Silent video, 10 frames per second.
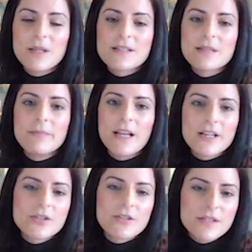be a
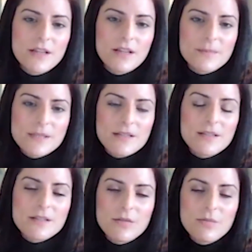simulation of
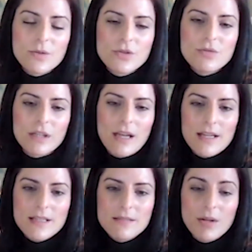circumstances that would trigger
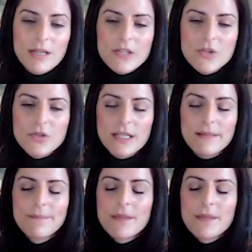ASMR naturally.